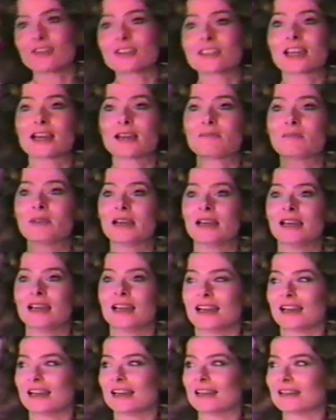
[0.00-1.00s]
V, and every time
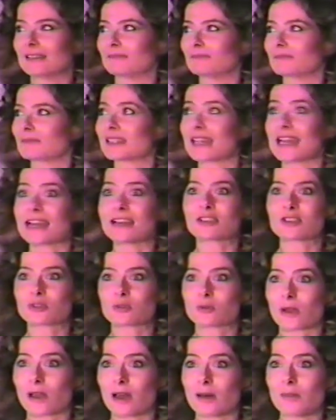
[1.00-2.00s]
uh,
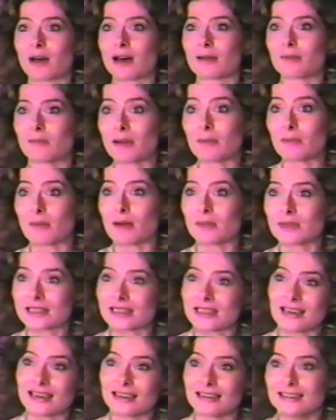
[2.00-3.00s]
dancers would come on, my
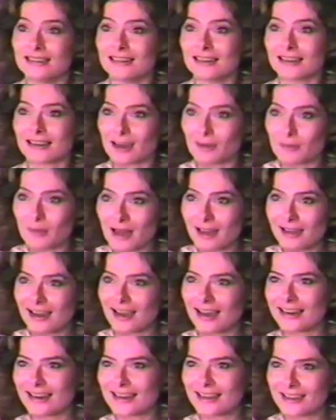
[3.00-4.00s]
mom would say, "Come
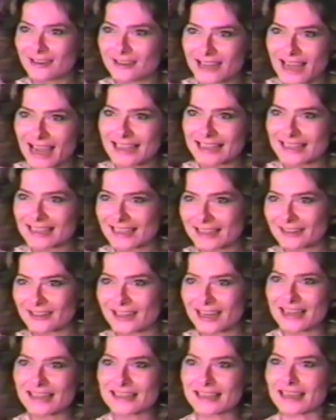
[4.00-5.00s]
on, honey, they're dancing,
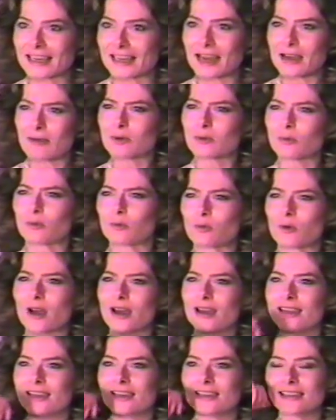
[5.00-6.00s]
they're dancing," and I would
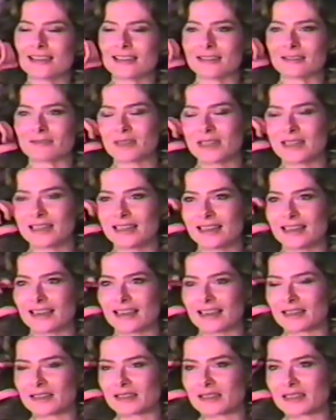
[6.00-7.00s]
run in and
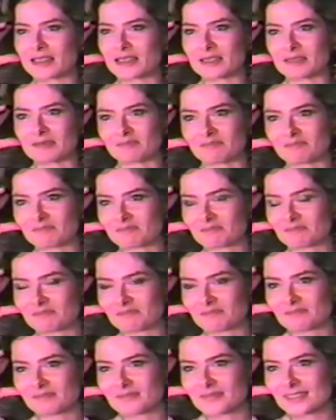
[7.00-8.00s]
and
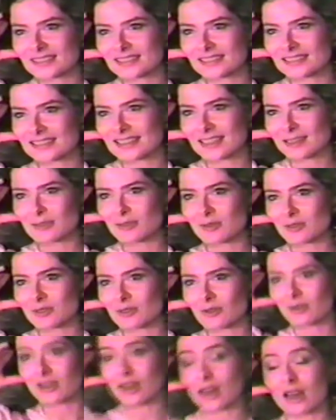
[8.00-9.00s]
uh, see what
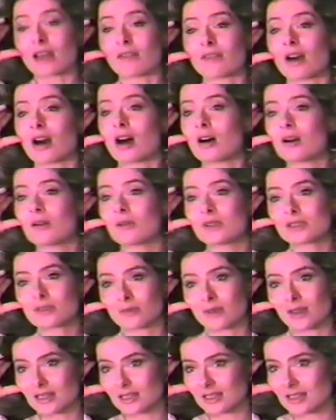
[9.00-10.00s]
was going on. I've
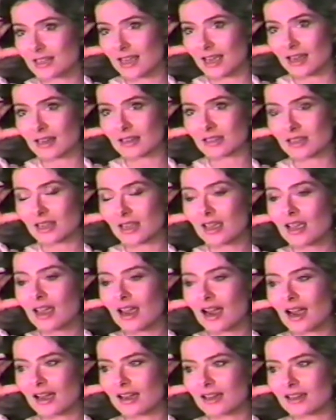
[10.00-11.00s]
always wanted to dance,
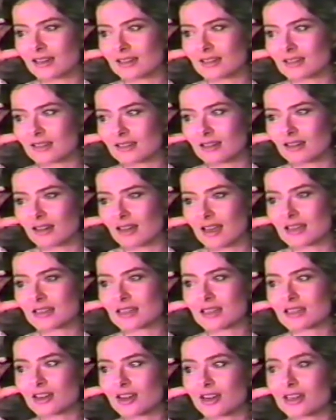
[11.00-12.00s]
and
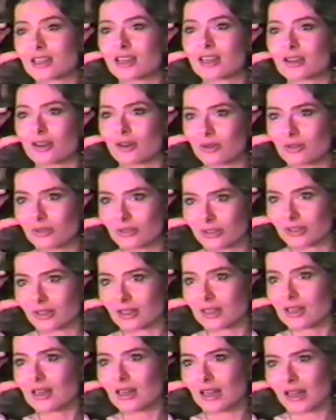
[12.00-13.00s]
as I started to get
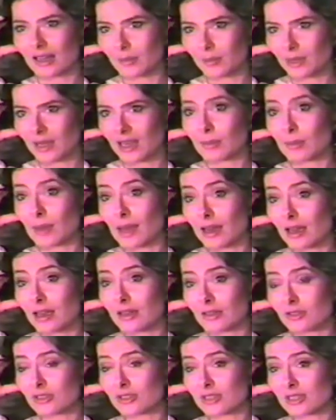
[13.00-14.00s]
older, I became
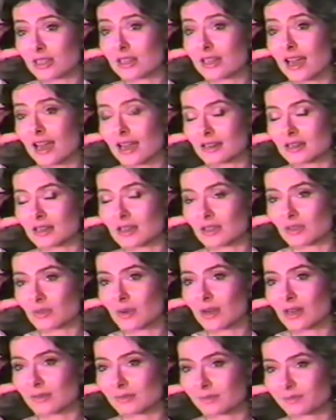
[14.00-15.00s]
interested in acting
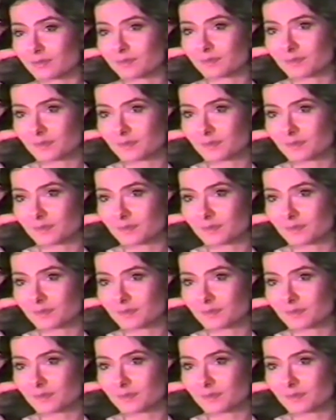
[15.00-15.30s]
as well.